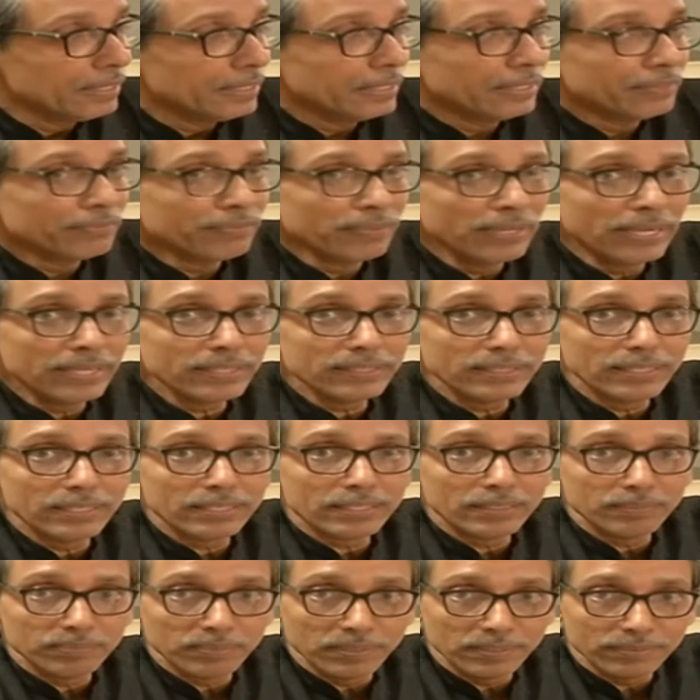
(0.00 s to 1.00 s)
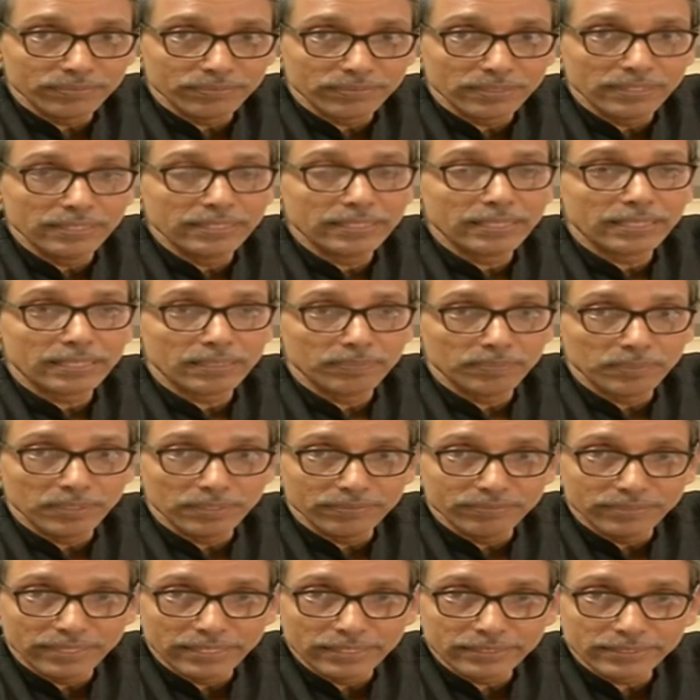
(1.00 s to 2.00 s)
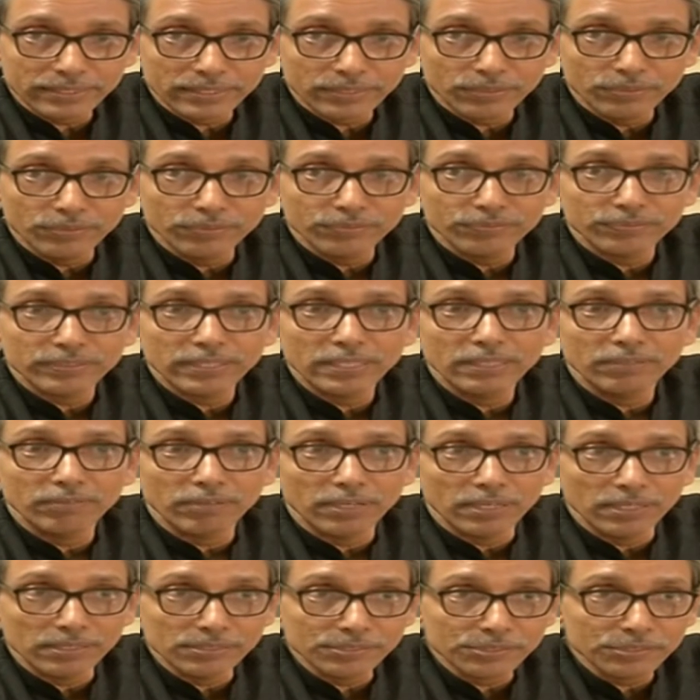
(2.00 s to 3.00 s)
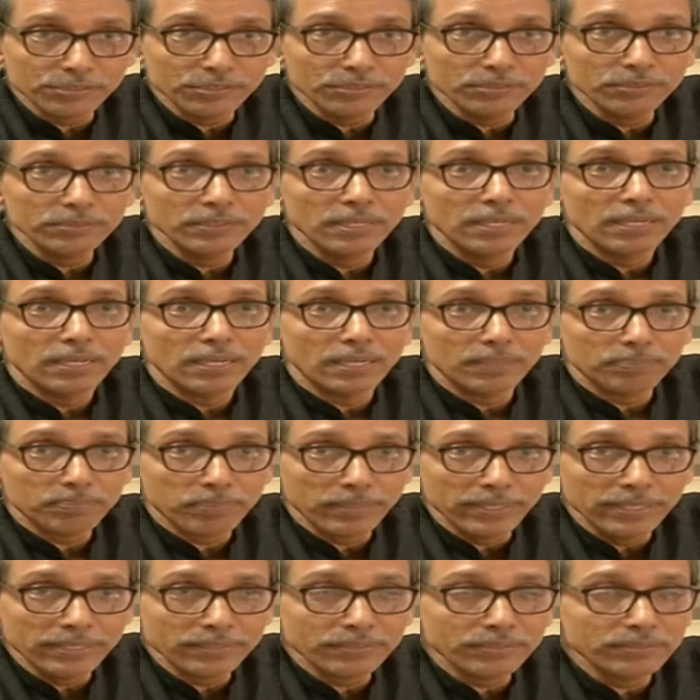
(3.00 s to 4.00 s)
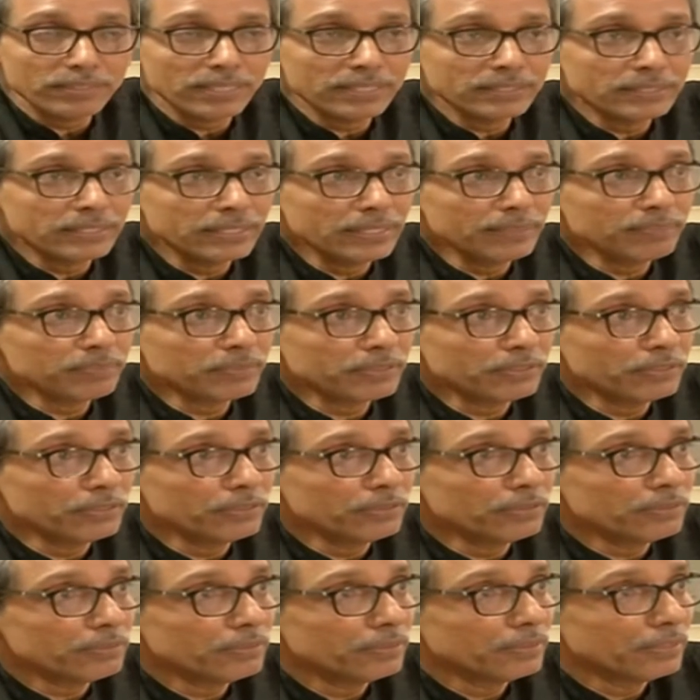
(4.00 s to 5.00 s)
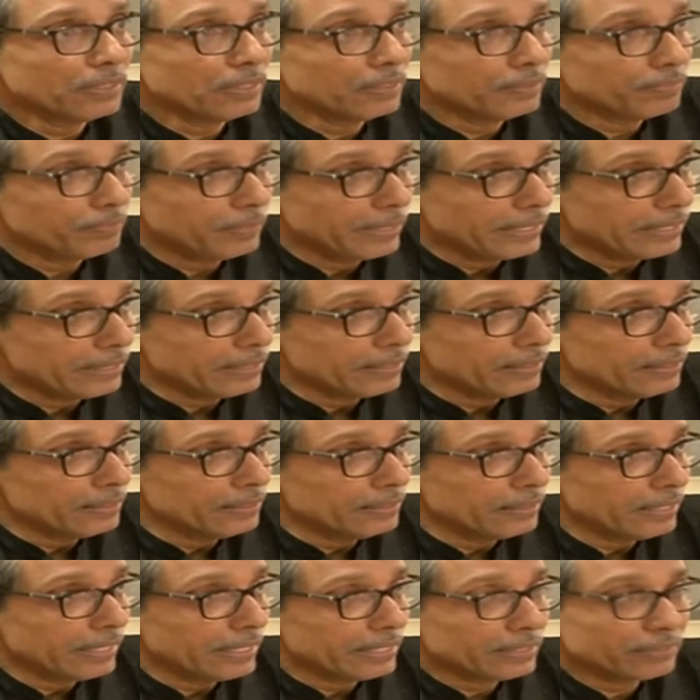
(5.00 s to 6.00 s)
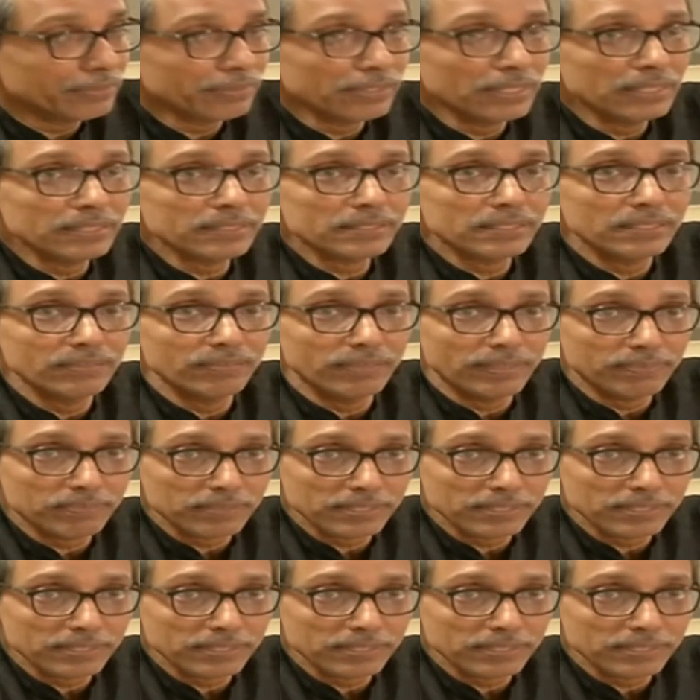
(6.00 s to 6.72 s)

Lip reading: In fact, a couple of days ago, we have also appealed to Najeeb through media as well as the